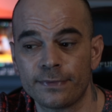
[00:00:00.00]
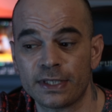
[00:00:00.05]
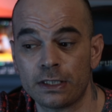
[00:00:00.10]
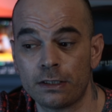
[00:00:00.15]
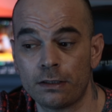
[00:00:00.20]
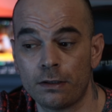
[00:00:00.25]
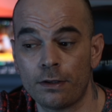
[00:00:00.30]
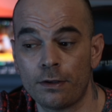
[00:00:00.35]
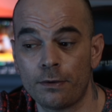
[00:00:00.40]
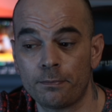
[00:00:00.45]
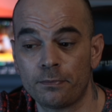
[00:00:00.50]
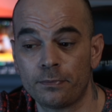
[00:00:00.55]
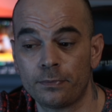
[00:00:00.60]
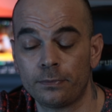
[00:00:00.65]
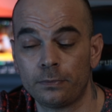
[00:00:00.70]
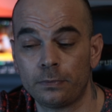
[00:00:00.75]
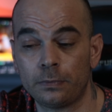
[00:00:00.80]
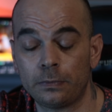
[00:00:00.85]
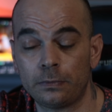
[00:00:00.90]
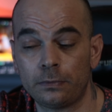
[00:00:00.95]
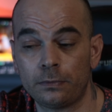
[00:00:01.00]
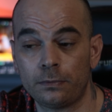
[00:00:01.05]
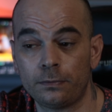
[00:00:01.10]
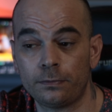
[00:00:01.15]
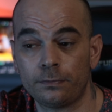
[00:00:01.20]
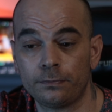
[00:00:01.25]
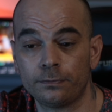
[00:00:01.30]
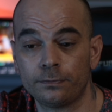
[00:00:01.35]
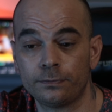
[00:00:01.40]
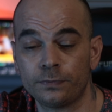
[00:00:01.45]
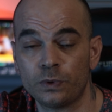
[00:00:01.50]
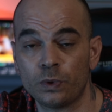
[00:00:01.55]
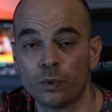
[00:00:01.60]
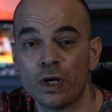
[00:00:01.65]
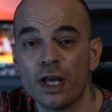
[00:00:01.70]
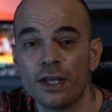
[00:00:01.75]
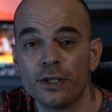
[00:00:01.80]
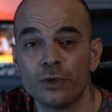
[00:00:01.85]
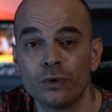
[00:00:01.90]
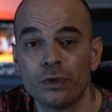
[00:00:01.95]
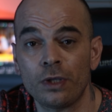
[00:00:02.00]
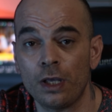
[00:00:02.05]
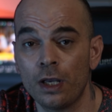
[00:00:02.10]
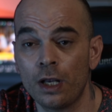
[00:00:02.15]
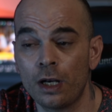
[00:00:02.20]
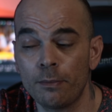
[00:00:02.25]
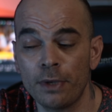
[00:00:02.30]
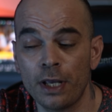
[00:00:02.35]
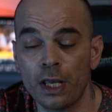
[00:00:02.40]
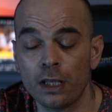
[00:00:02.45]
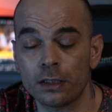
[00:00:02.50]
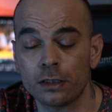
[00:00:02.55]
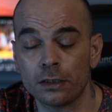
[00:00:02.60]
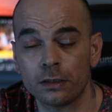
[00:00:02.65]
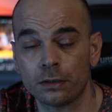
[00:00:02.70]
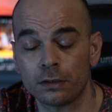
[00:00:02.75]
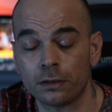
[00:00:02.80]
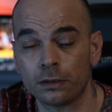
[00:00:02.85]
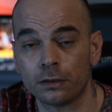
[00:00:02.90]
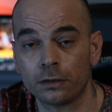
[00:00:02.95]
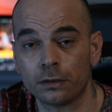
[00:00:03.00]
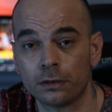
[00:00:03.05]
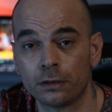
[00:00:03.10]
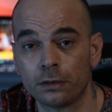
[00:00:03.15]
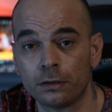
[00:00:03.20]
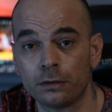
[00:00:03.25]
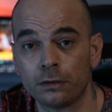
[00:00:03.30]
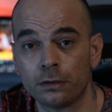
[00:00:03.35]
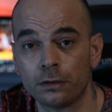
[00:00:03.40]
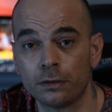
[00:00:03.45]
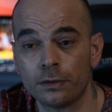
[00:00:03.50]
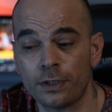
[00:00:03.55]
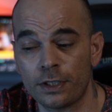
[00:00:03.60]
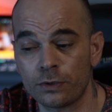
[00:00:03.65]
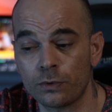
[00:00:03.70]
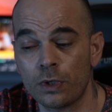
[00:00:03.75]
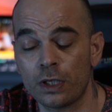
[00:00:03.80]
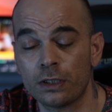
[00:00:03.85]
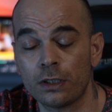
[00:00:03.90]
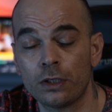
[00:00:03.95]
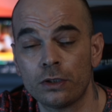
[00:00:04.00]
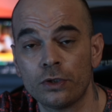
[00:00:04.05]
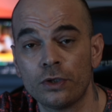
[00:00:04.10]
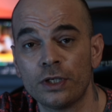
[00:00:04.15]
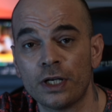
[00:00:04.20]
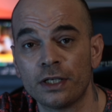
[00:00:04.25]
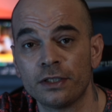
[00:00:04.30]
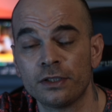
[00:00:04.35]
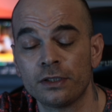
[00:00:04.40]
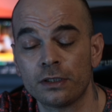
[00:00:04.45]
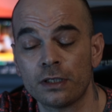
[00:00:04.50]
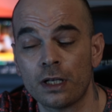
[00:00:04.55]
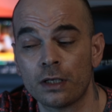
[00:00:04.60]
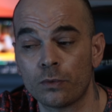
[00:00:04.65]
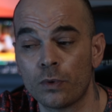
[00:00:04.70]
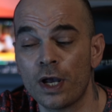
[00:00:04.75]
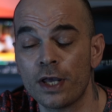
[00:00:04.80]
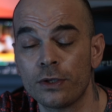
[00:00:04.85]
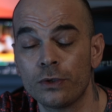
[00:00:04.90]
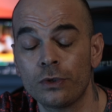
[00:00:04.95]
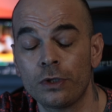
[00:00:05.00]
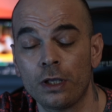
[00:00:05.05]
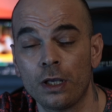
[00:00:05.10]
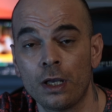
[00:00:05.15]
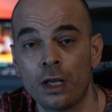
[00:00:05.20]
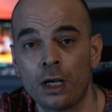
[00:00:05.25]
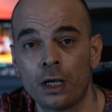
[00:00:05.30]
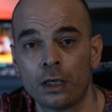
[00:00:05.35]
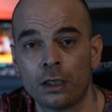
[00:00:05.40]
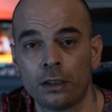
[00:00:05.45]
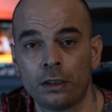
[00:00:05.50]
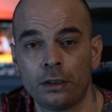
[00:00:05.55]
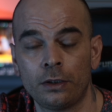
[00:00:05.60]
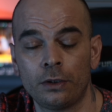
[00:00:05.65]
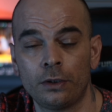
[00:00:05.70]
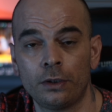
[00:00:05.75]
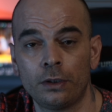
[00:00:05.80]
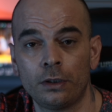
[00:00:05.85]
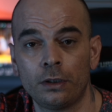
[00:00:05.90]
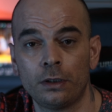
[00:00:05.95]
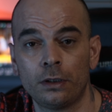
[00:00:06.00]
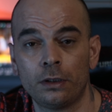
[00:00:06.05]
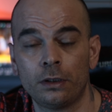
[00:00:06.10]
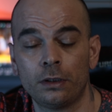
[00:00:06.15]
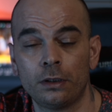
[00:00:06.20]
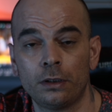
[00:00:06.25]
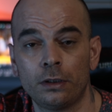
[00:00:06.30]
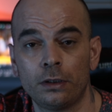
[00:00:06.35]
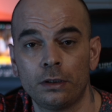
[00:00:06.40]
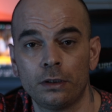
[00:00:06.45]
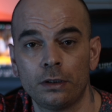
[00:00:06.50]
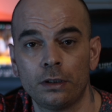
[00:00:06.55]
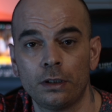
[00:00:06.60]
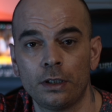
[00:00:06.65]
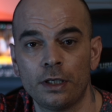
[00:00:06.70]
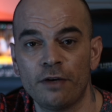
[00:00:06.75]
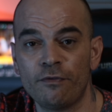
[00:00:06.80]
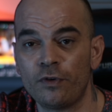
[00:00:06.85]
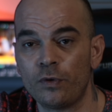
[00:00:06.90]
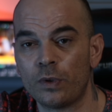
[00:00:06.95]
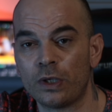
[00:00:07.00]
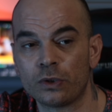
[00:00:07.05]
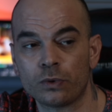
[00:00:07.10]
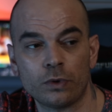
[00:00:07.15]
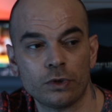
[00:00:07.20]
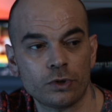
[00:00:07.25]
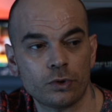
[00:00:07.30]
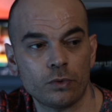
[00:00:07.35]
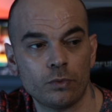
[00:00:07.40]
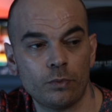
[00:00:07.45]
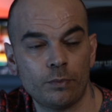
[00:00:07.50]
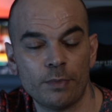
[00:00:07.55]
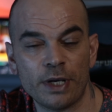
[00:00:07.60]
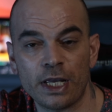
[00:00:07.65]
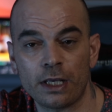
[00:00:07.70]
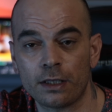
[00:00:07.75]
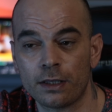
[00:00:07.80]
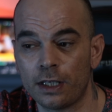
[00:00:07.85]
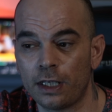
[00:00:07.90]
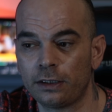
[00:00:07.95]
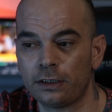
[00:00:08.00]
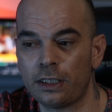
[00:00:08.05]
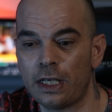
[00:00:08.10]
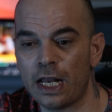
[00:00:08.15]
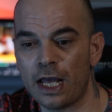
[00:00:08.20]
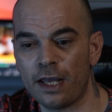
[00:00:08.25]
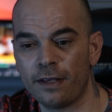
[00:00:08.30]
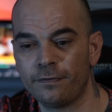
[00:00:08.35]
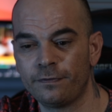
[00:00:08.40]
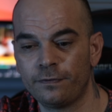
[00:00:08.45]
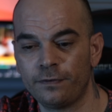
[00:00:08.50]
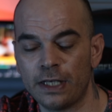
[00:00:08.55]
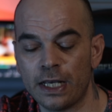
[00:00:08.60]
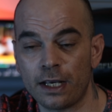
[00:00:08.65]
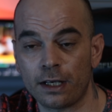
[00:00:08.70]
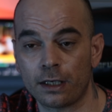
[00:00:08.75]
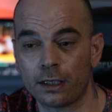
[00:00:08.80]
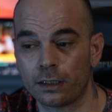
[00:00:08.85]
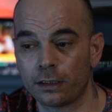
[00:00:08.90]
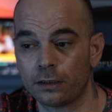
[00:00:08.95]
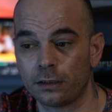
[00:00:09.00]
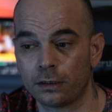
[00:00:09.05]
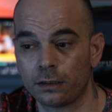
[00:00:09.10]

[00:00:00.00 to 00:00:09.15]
So, why you here, mate? That's what I don't understand. Why you here? Everyone wants to make that life like,